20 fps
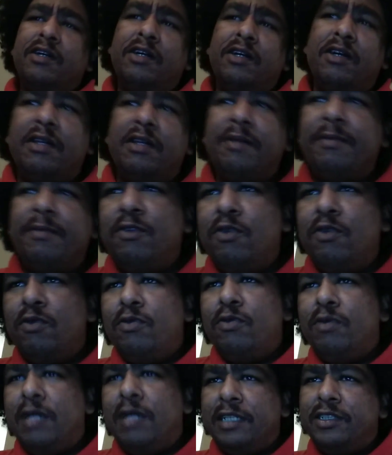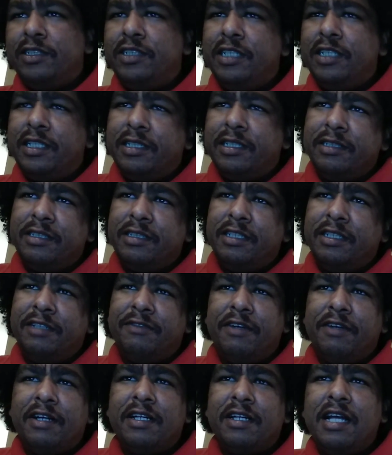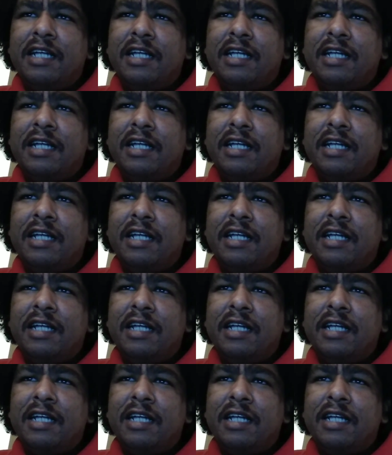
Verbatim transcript: No, let me Google that shit to see if I can